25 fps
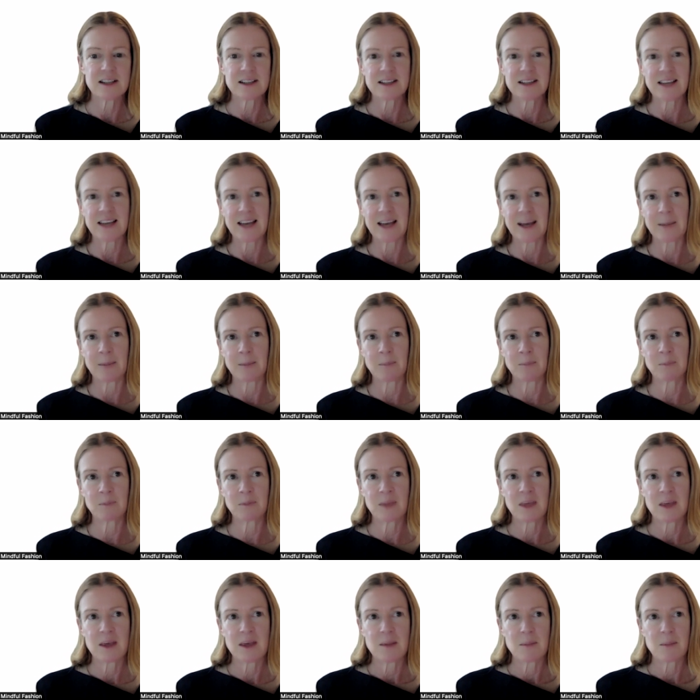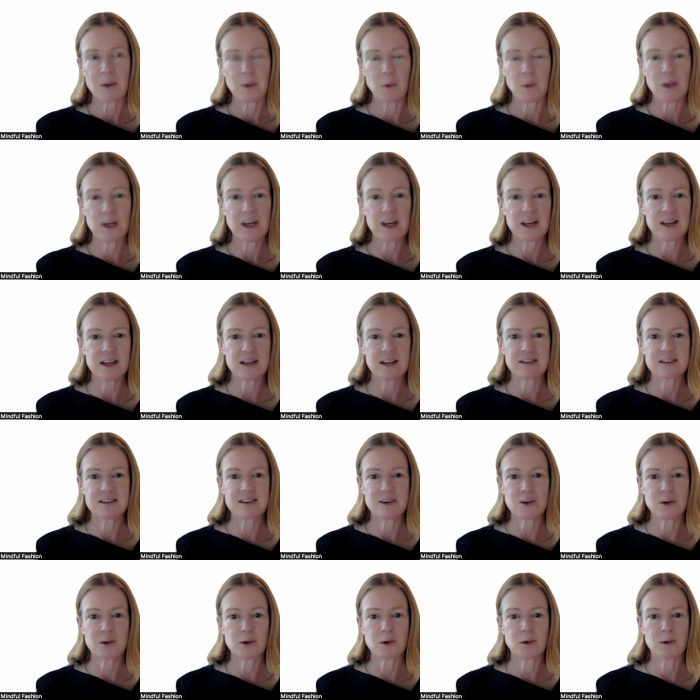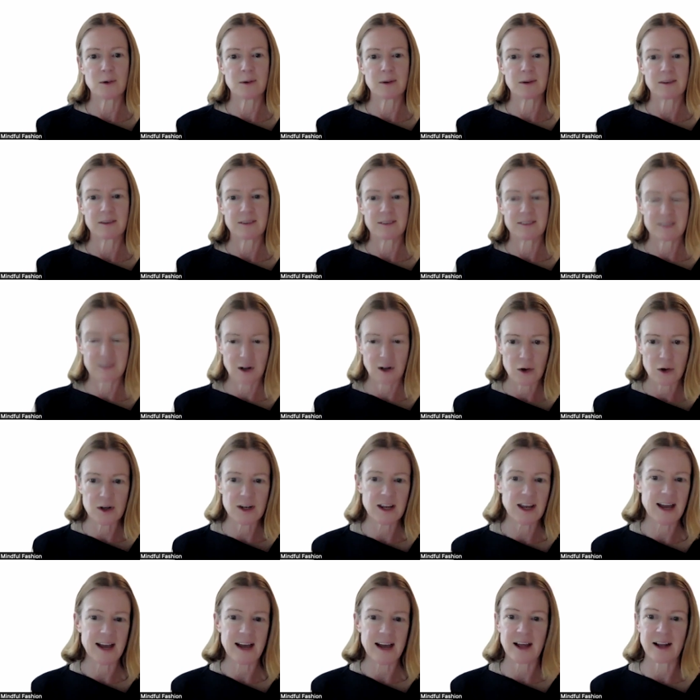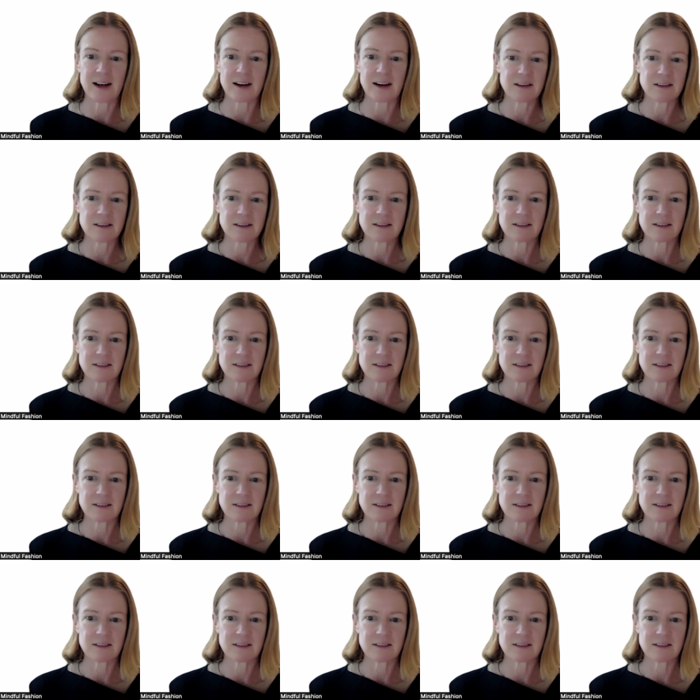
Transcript: But we need to slow down